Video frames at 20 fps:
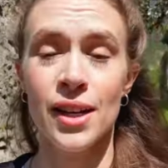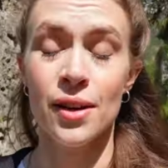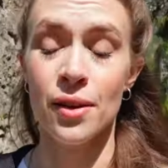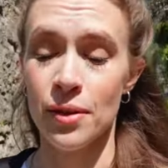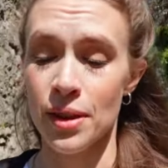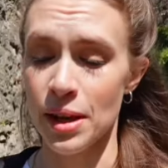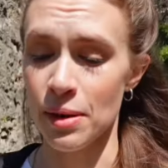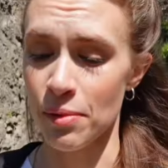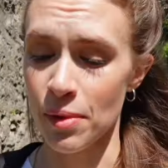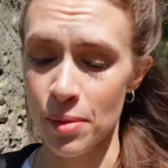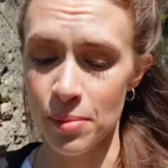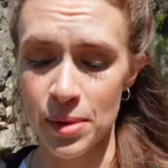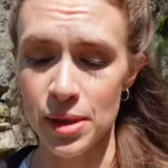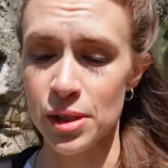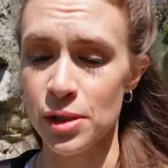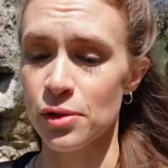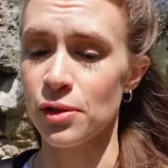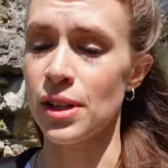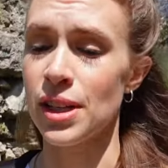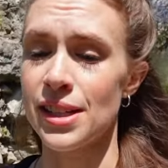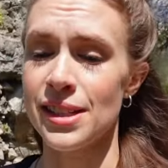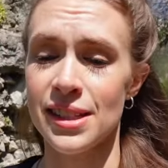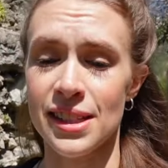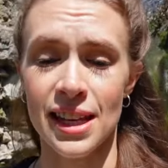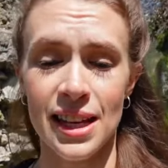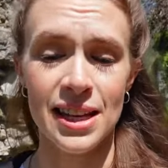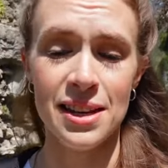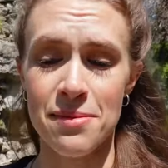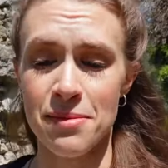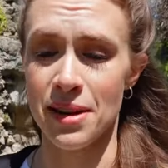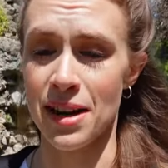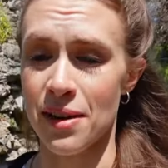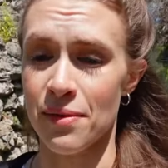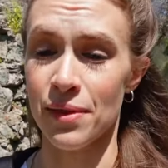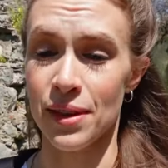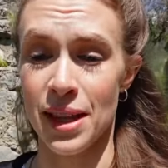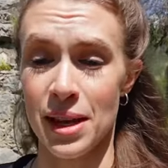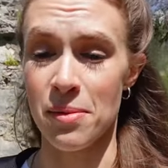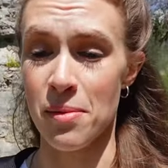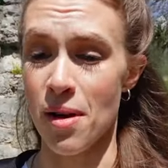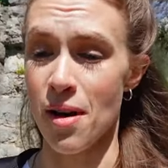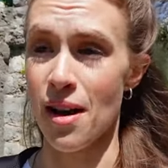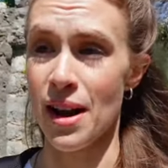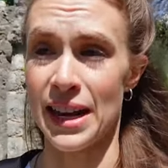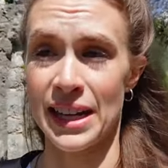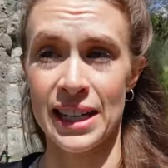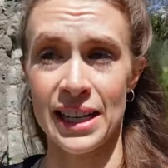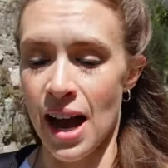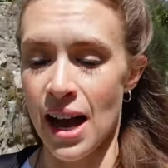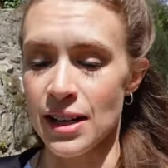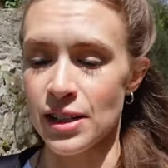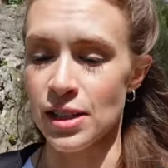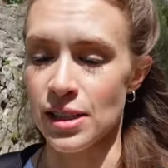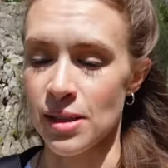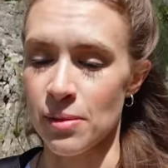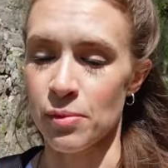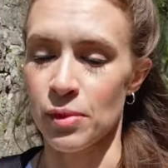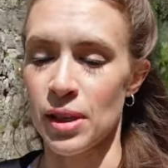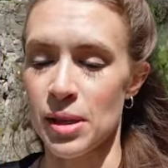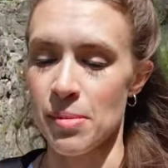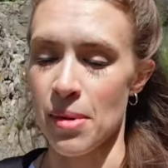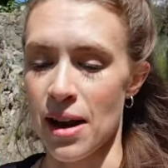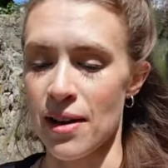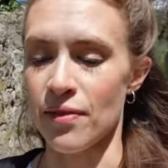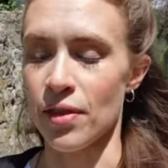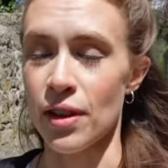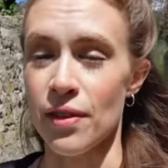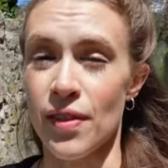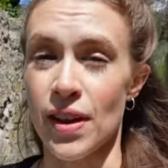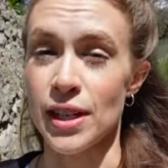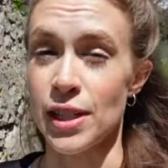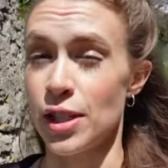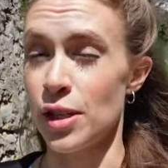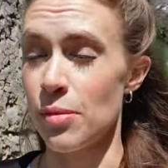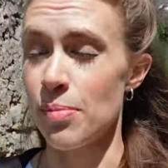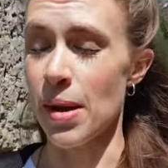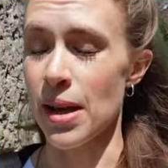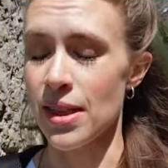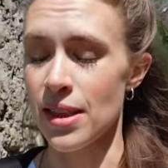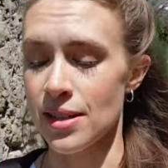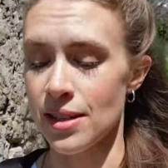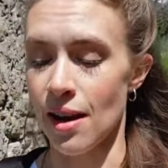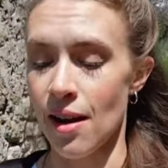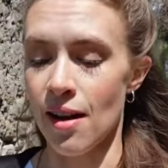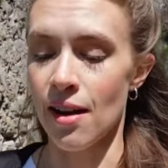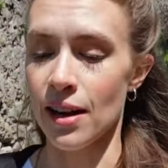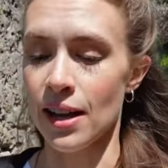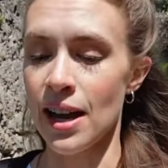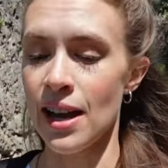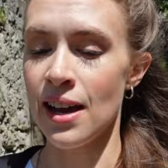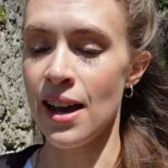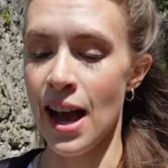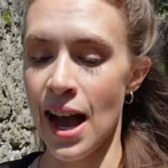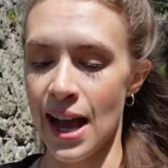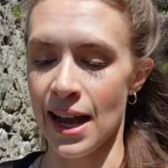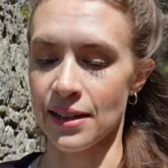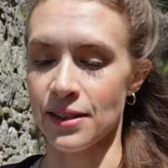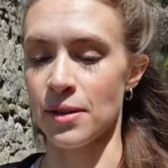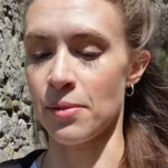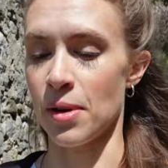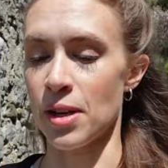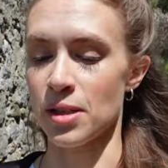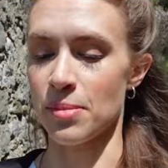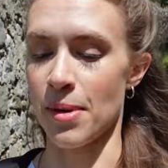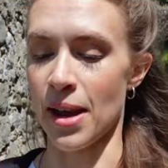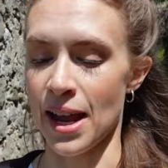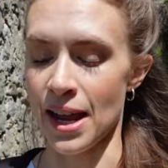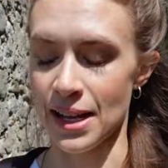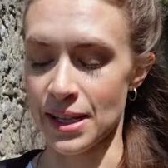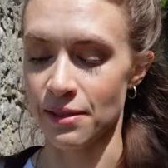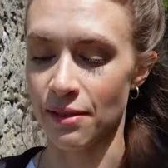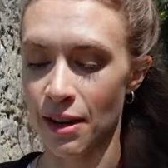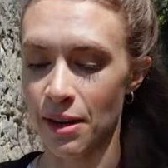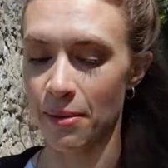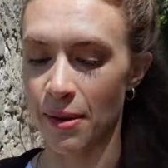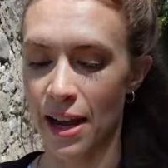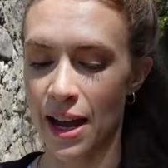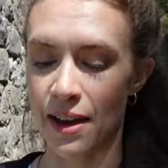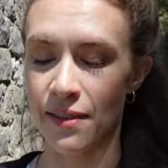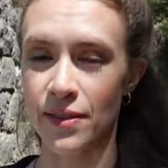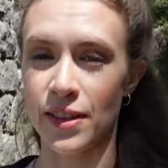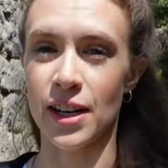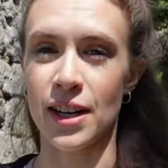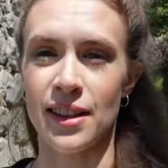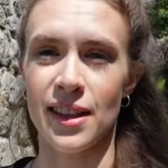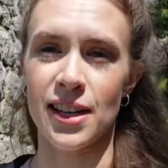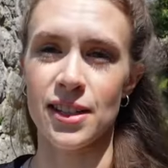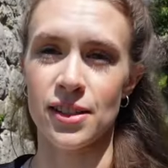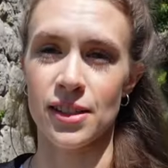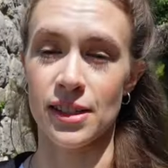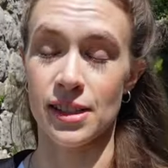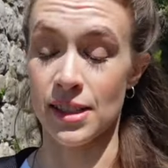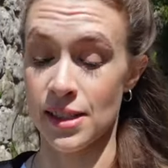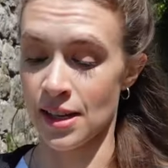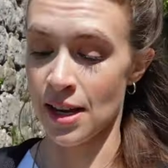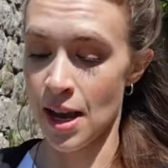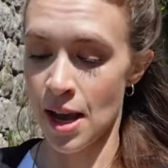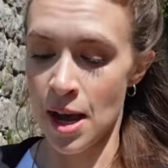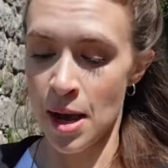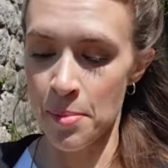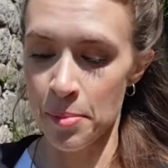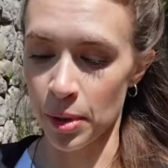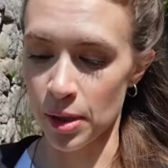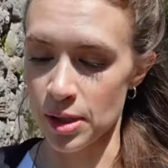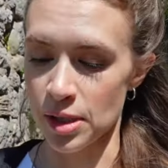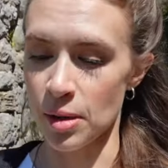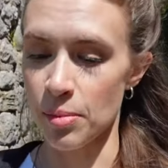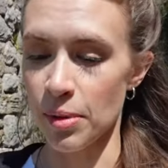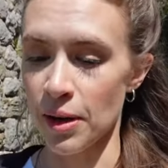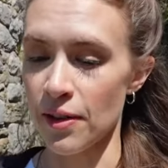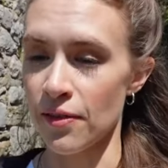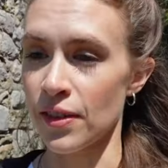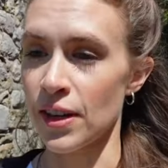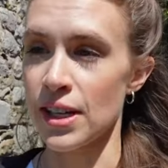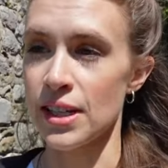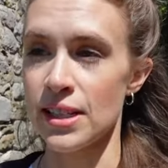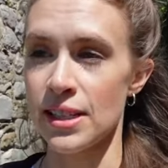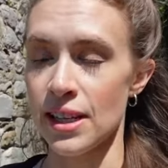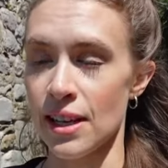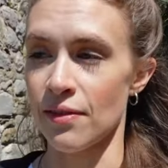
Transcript: You know, they roam the streets, they eat whatever they want. I just am really mindful if I do pet the dog, I actually wash my hands right away after, and that's just personal preference.